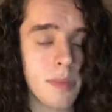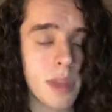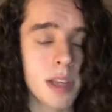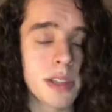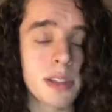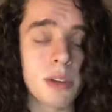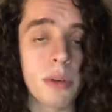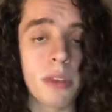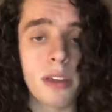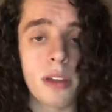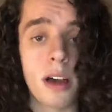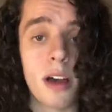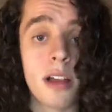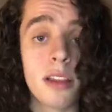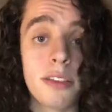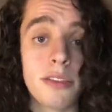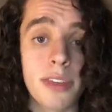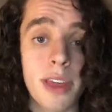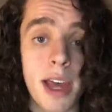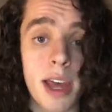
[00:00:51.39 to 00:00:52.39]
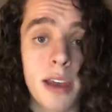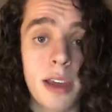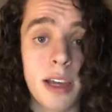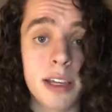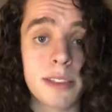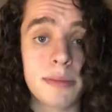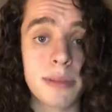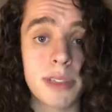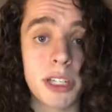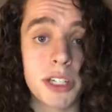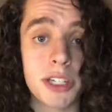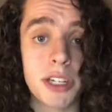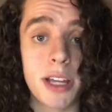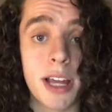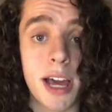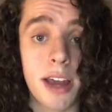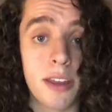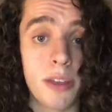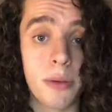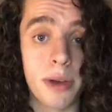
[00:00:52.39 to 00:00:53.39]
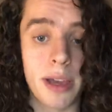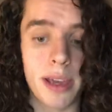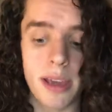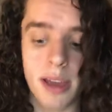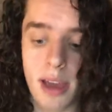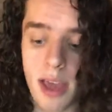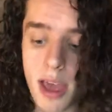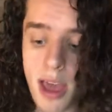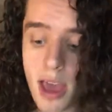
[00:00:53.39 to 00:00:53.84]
So with all of that exposition out of the way,